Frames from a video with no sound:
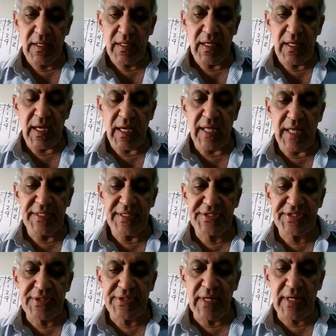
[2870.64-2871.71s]
and
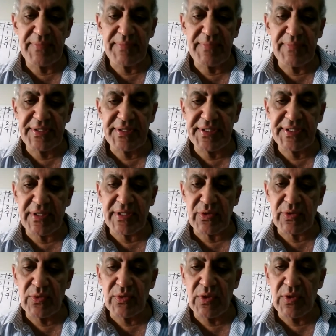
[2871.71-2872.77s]
describe the critical
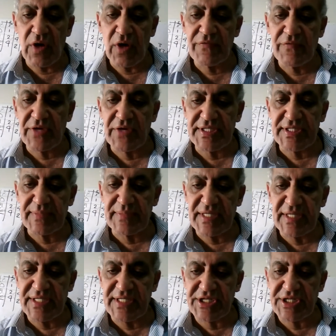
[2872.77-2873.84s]
role of
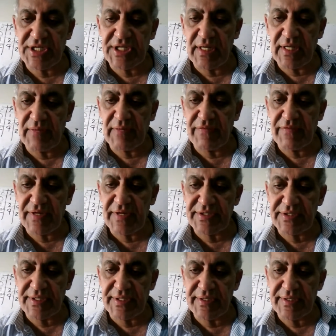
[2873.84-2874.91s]
customization in manufacturing.
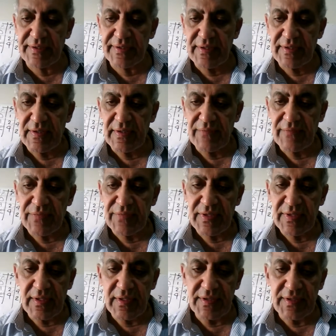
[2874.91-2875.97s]

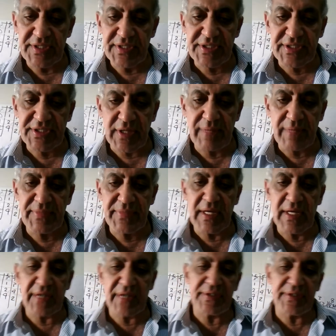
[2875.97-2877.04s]
Describe the
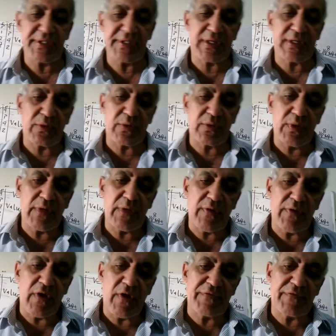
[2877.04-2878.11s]
critical role
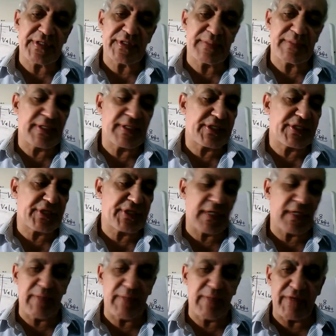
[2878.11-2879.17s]
of customization in
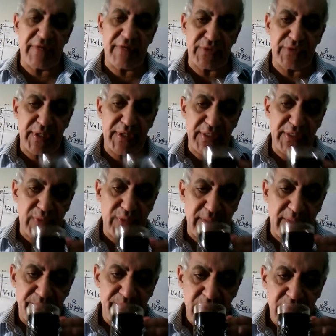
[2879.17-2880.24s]
manufacturing as well.
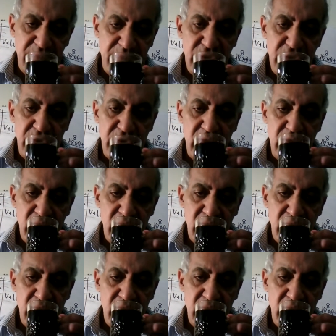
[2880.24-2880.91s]
So,